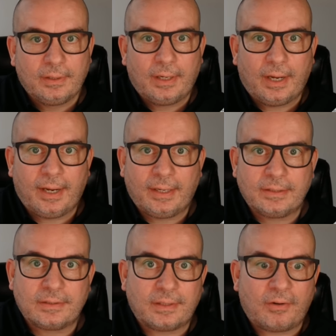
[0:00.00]

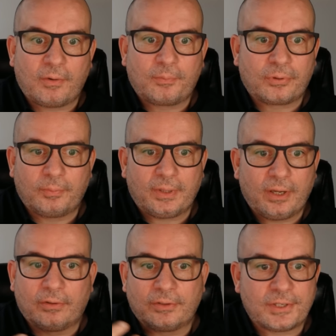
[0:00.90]
and there are probably
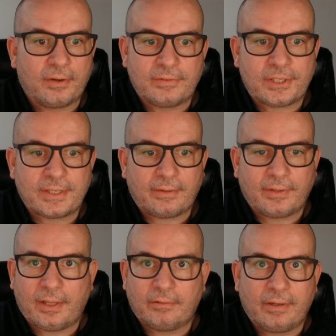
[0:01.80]
other services out
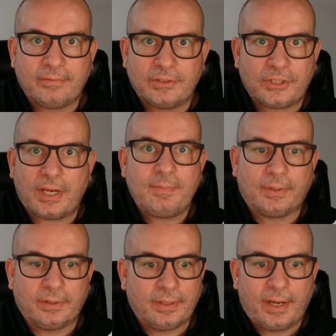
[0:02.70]
there that are even cheaper
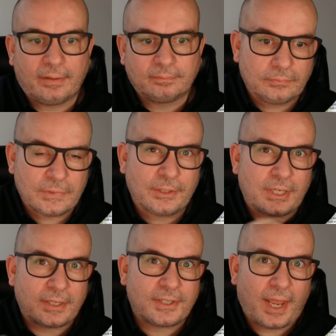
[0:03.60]
than that
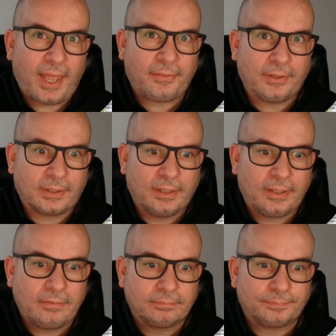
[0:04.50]
suggests that
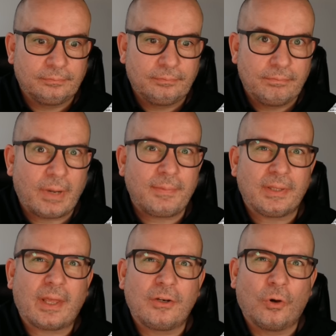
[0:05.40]
ethically, maybe
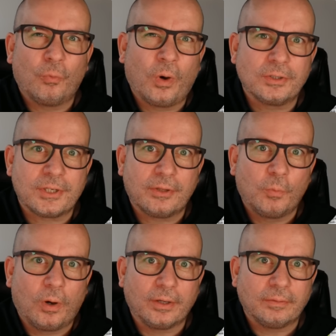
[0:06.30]
they're not whiter than
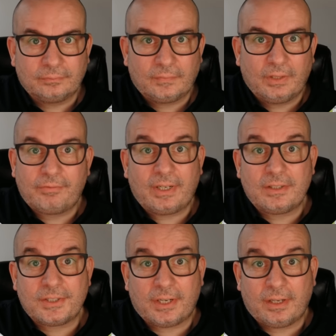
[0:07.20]
white. The
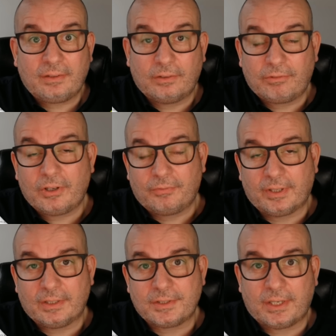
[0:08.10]
villains here, the real
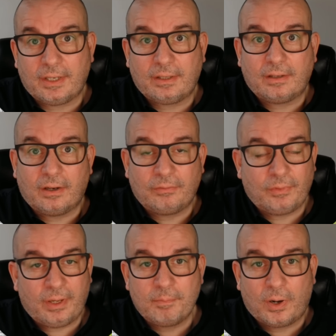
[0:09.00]
villains here,
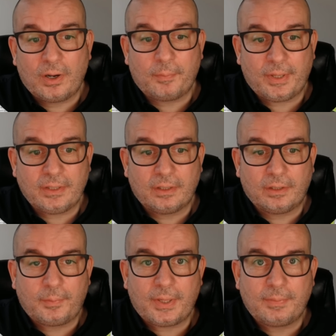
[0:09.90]
in my opinion, are
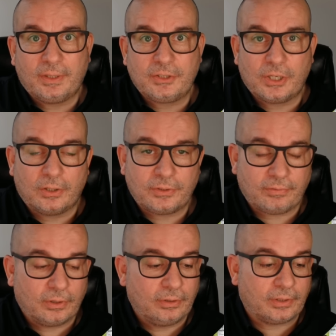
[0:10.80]
the people in charge. You've
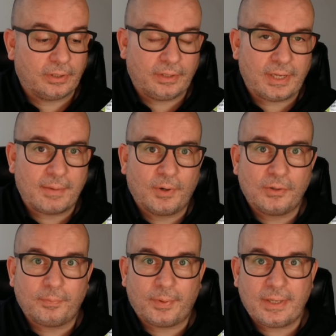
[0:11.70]
got to look at the
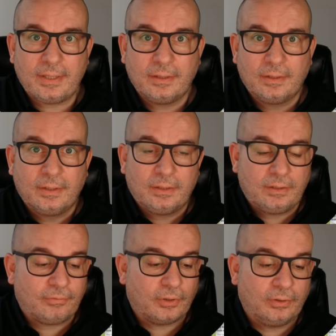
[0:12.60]
MIB,
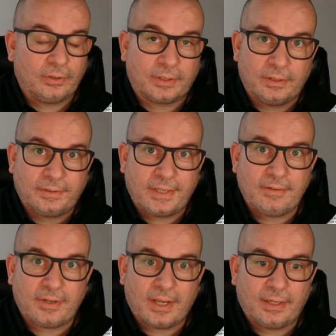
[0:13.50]
you've got to look at the
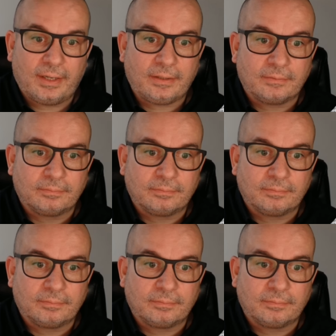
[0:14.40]
DVLA,